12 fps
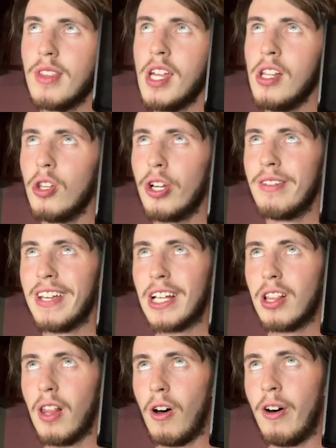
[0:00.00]
Ľudovít
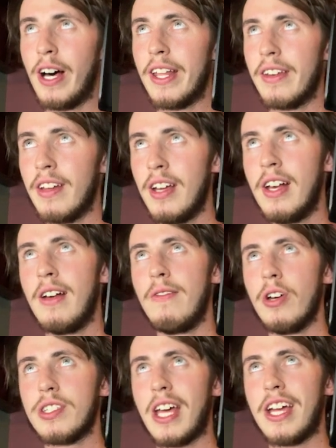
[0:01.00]
Klein
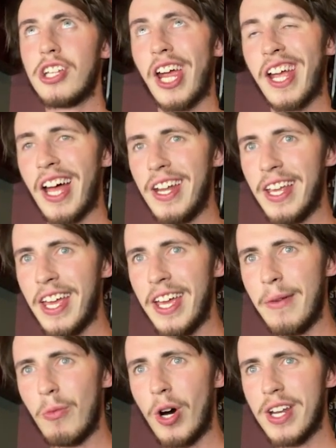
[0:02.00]
versus AJ
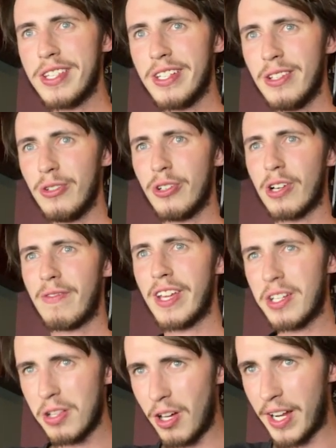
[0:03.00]
Cunningham. Why doesn't
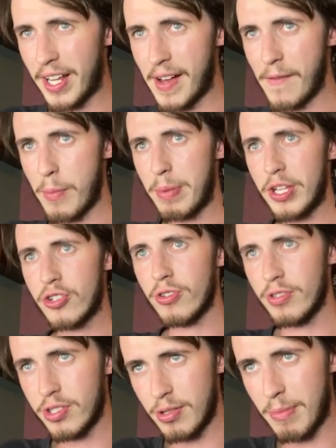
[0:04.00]
Ľudovít Klein have a picture
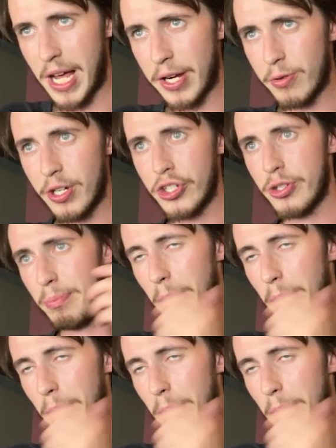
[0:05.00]
is the main question.